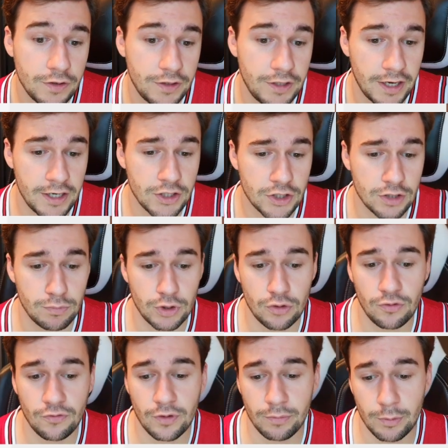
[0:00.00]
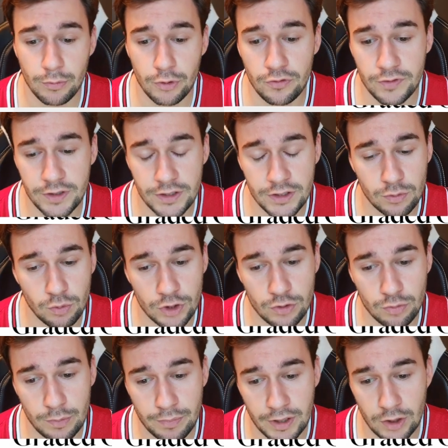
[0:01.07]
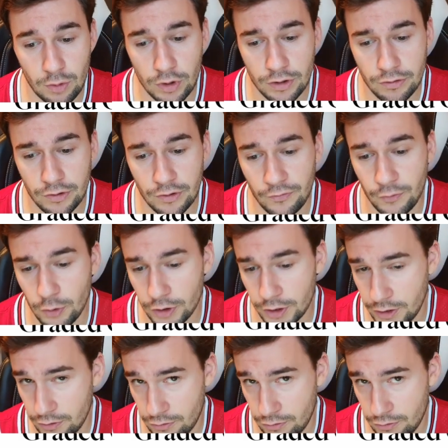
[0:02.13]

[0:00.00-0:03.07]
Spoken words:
the ancient Mew from the movies, which we paid 140